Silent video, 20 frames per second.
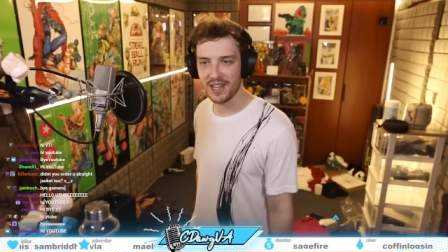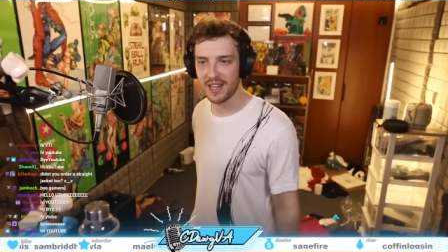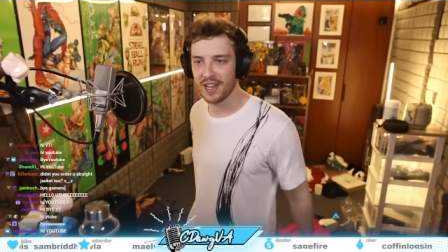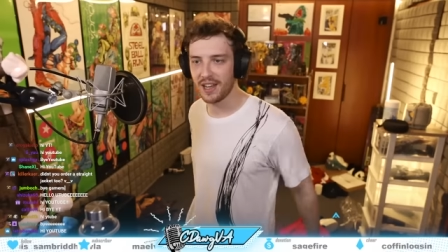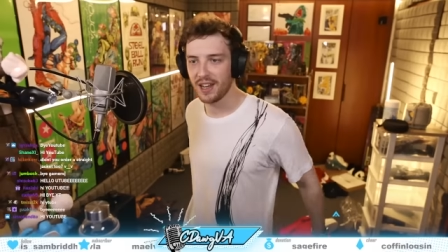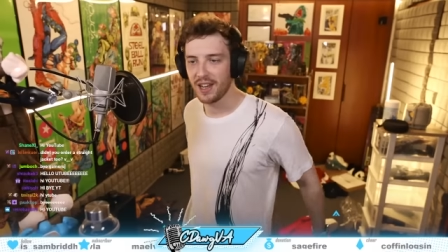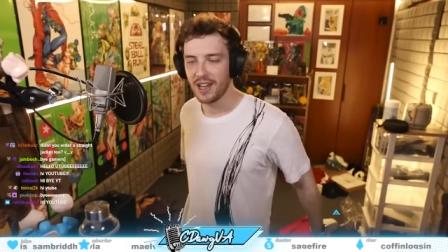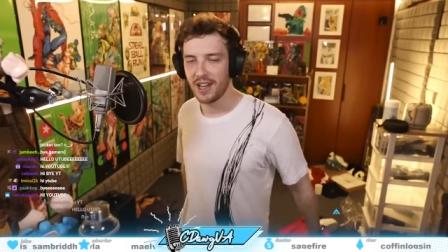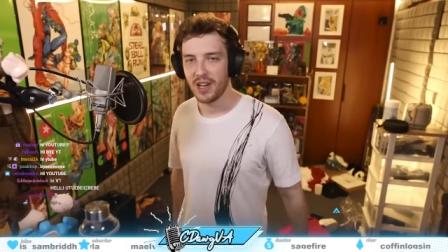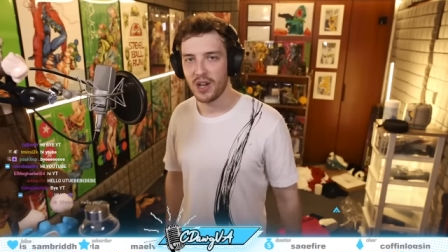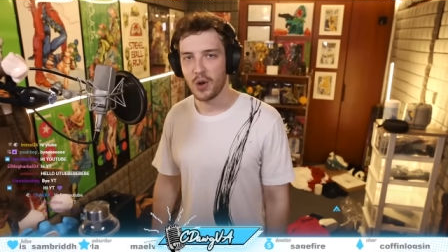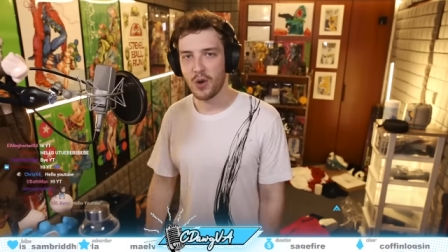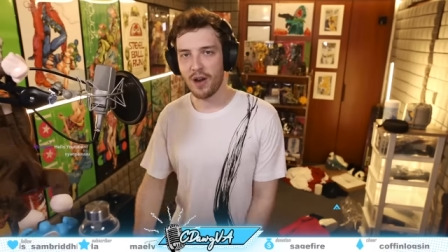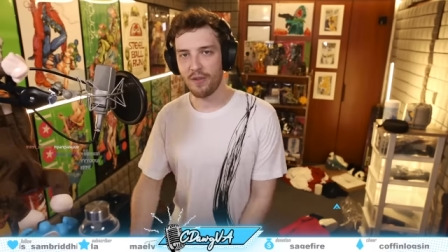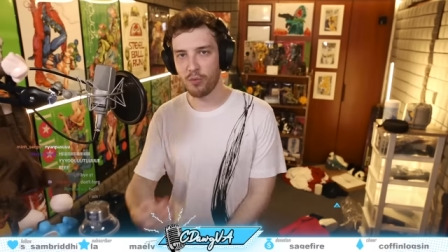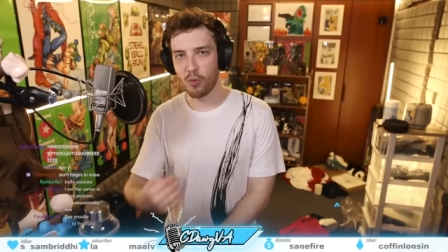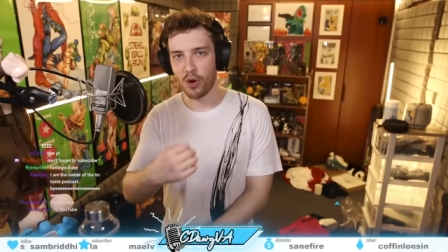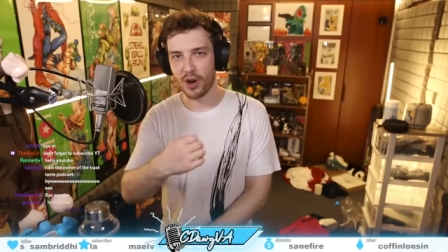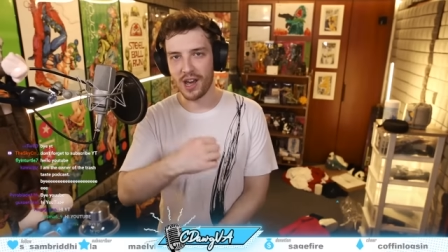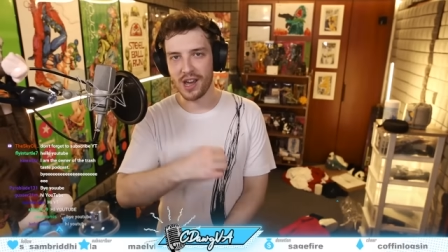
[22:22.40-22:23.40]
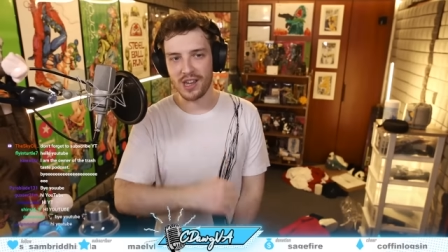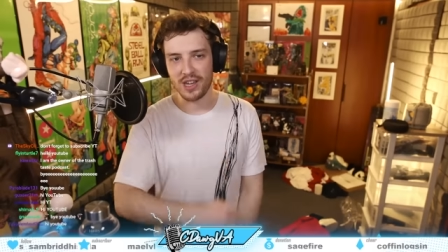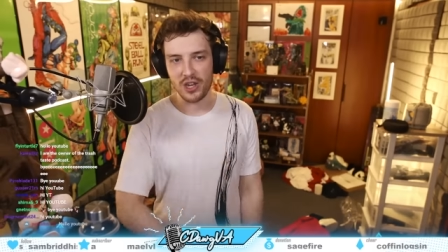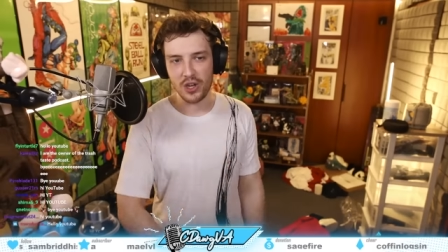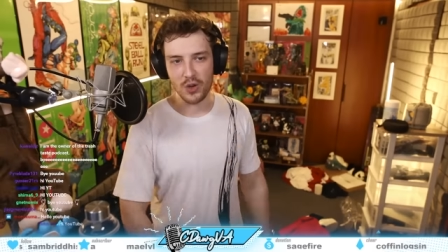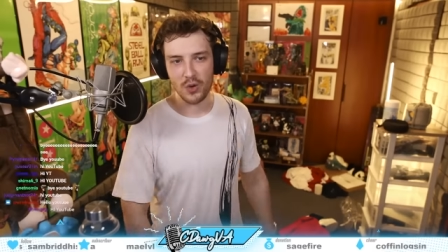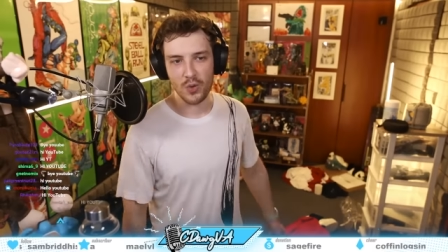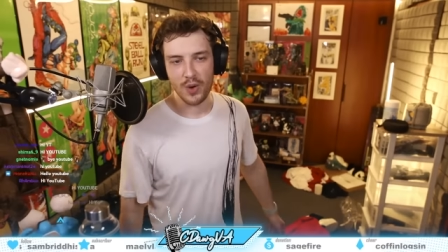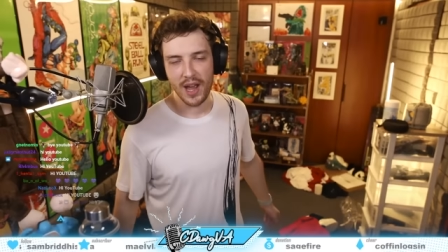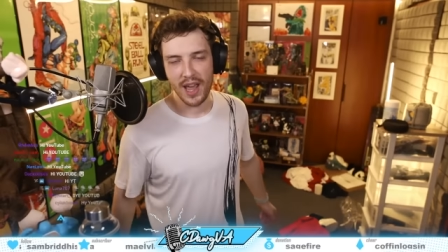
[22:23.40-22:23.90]
here who have one
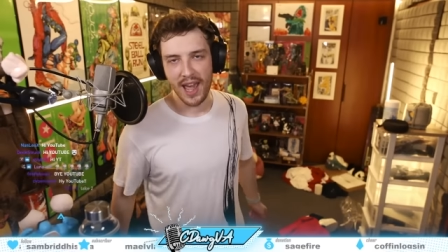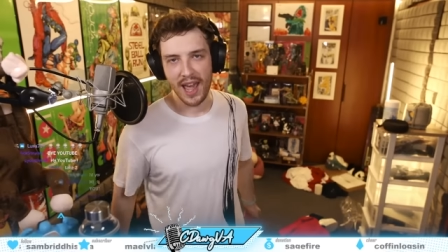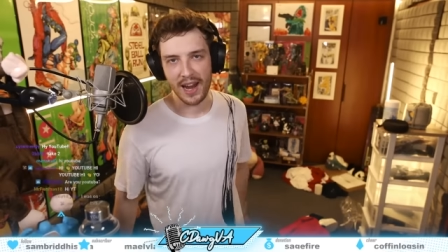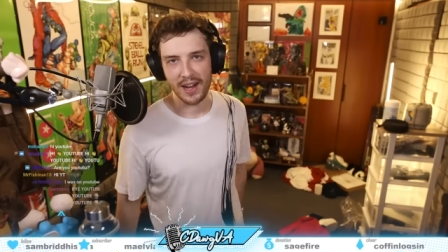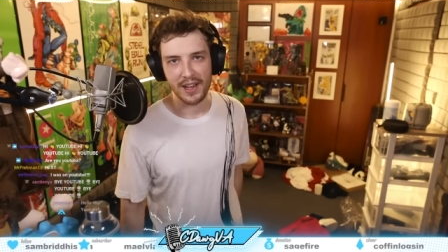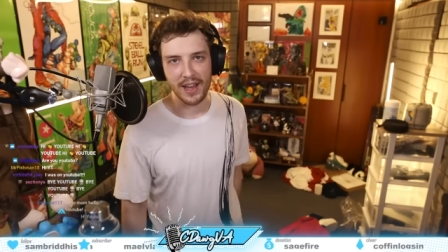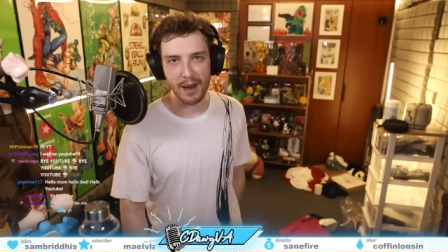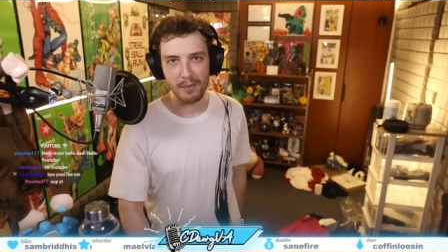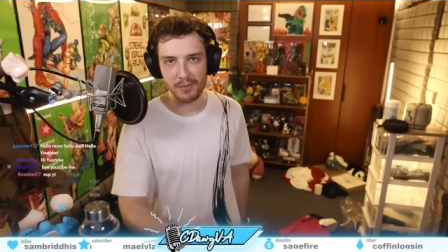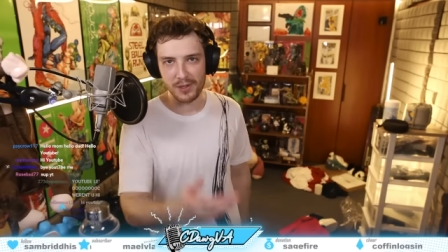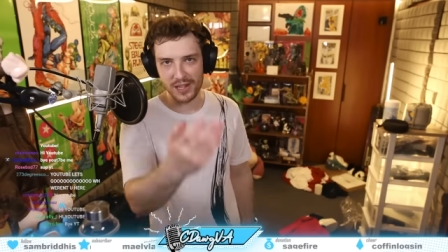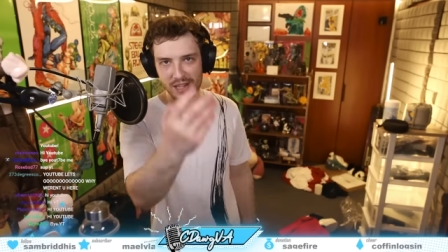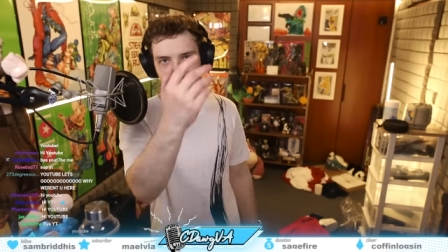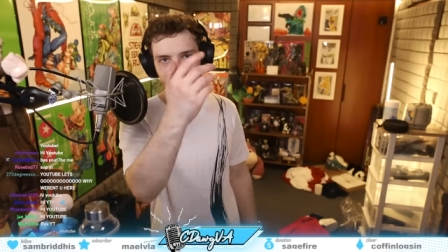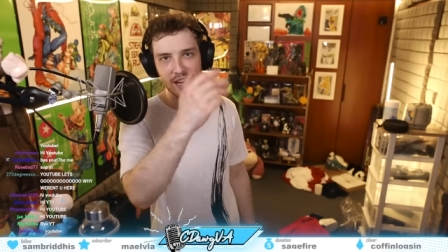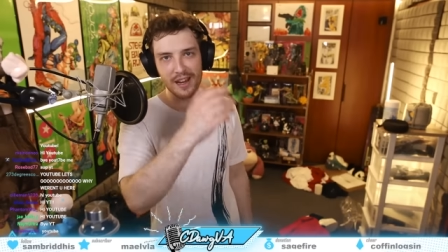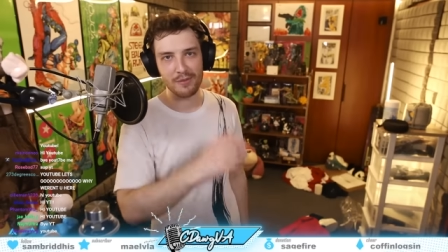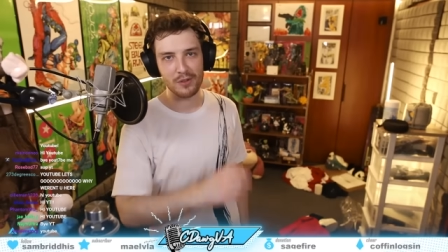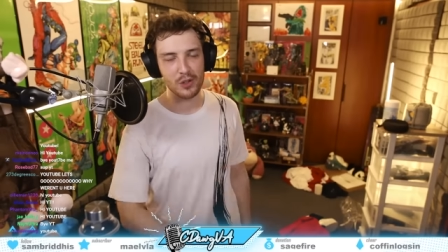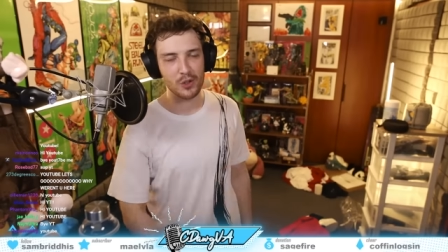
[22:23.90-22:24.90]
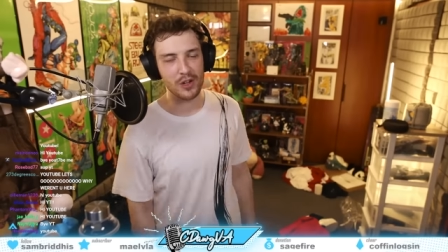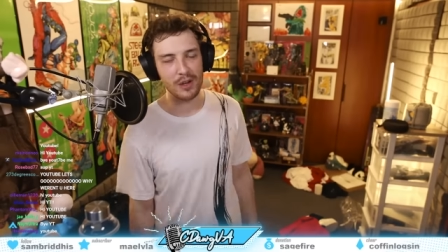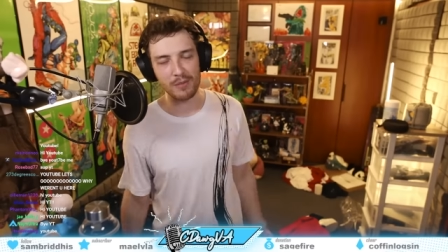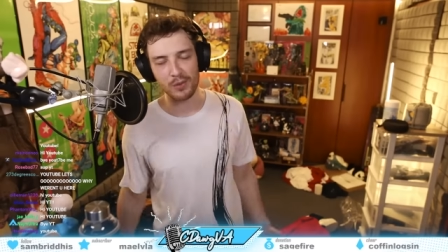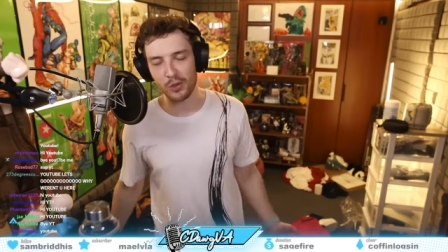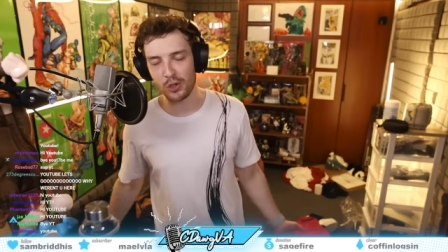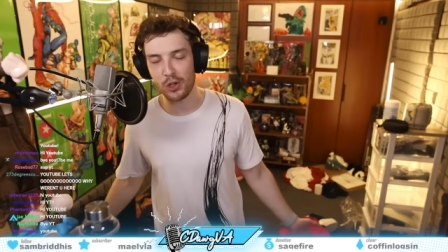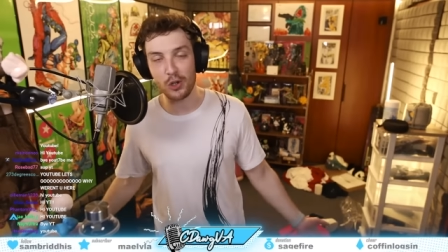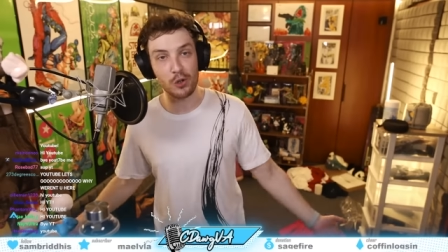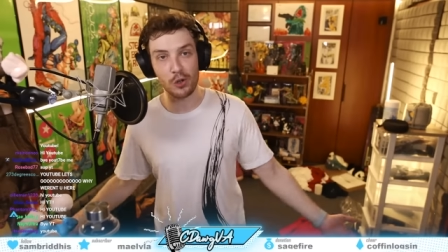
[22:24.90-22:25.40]
IQ and come to the live streams,
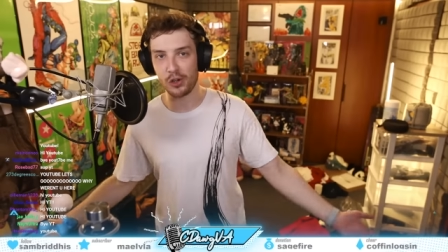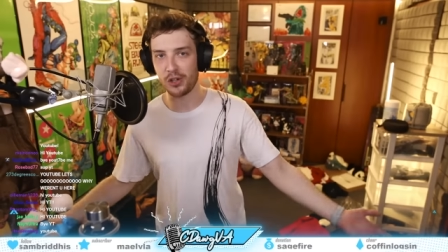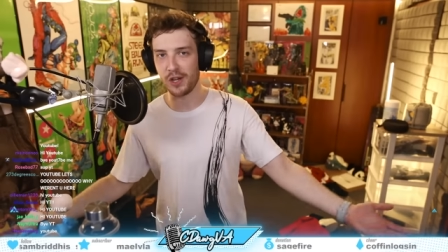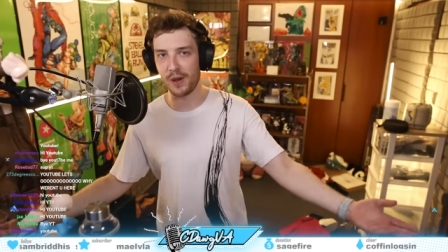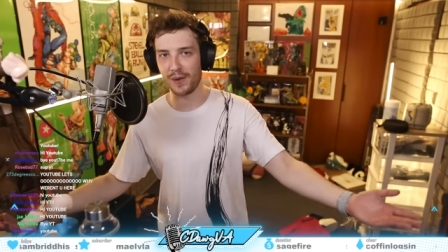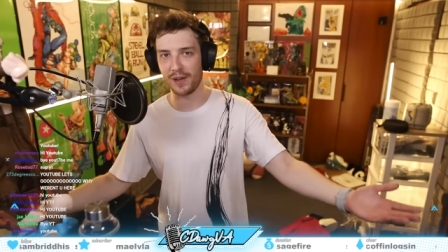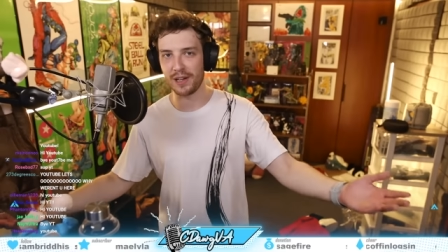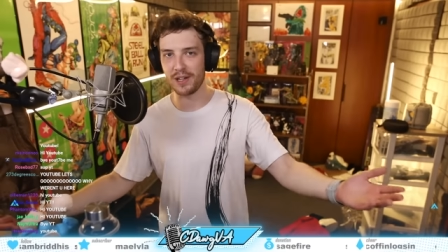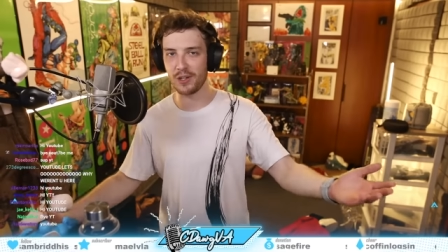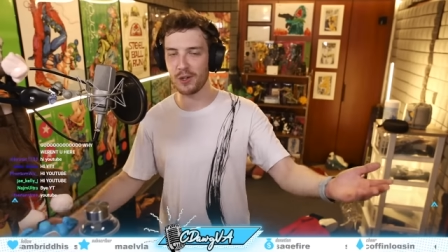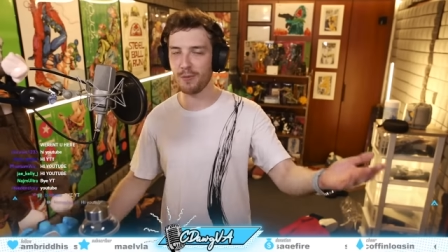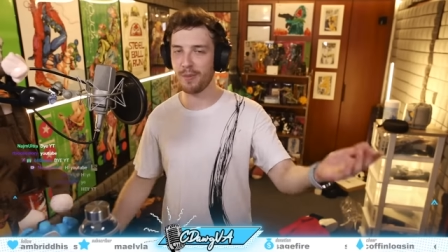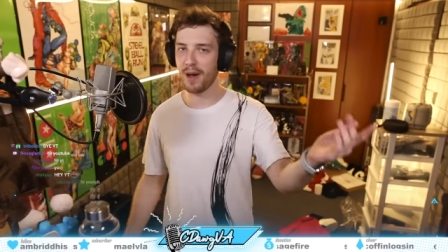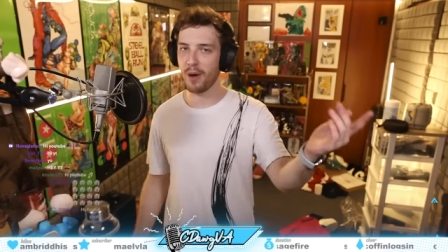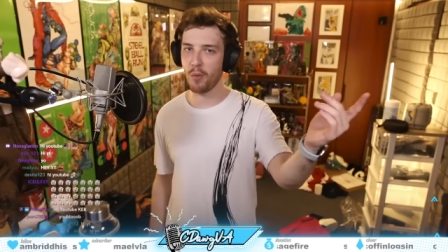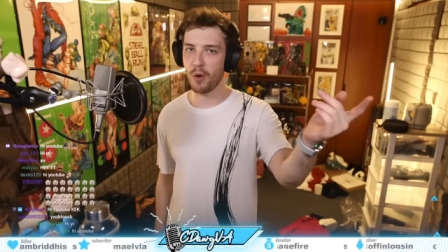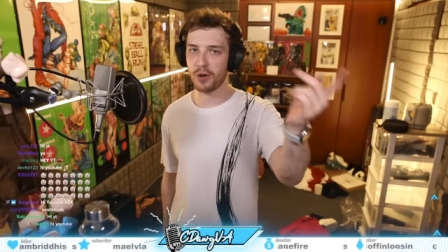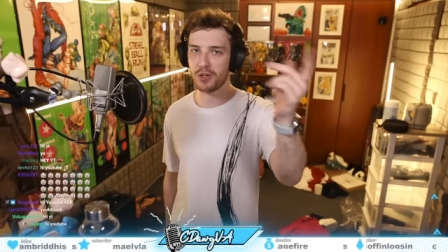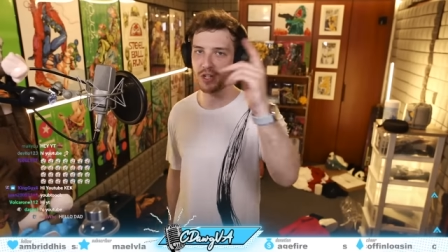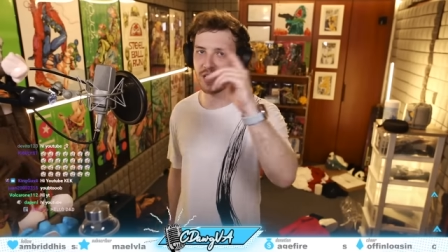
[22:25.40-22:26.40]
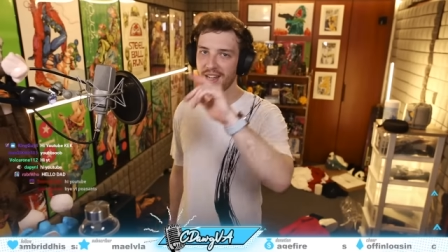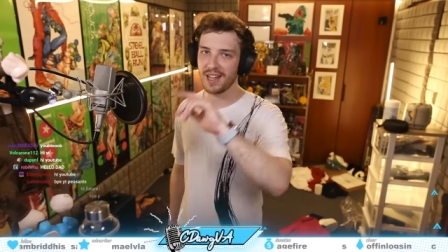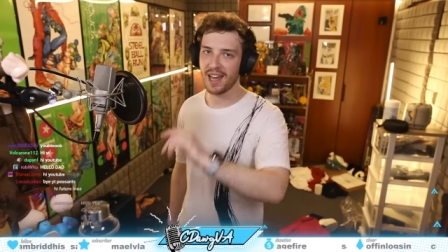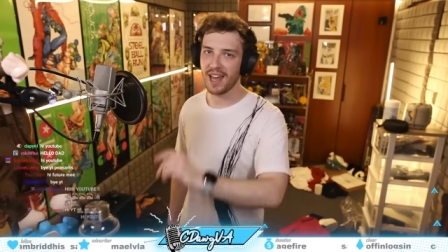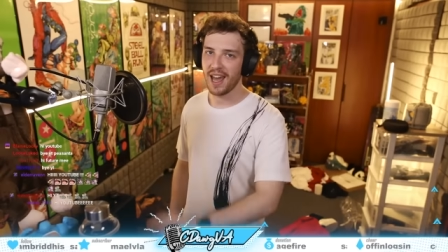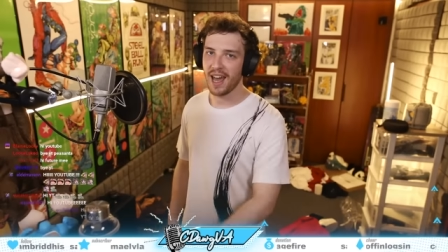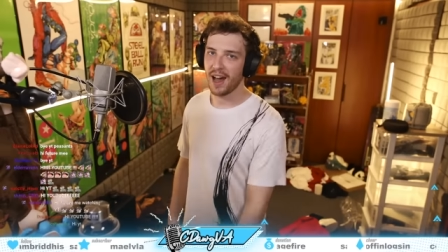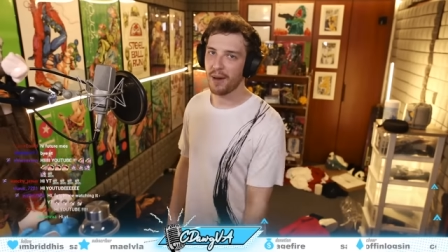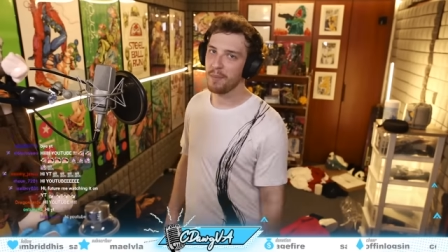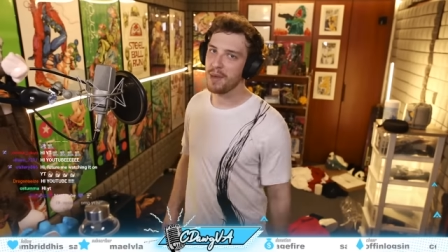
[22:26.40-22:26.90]
which you should totally do by watching
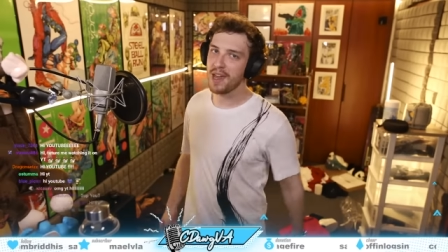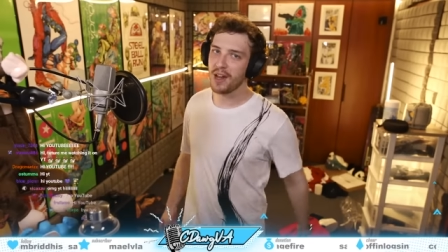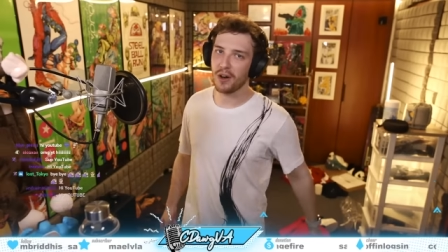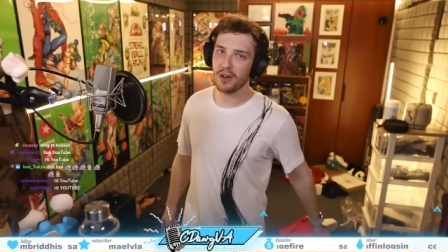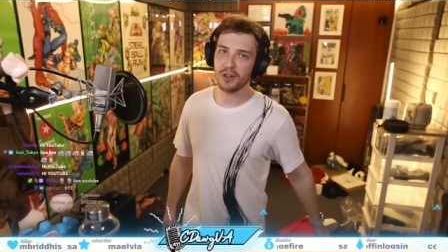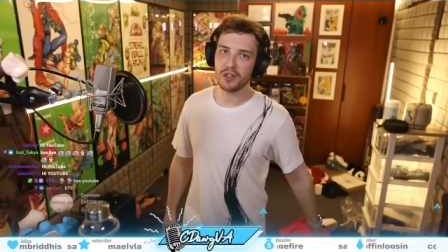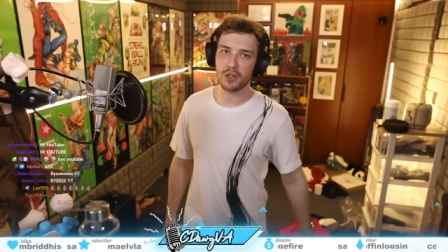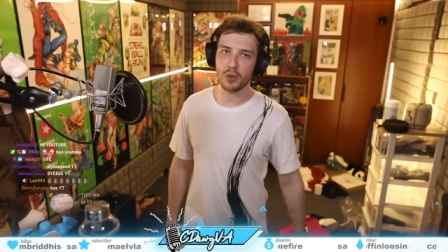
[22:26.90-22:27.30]
me on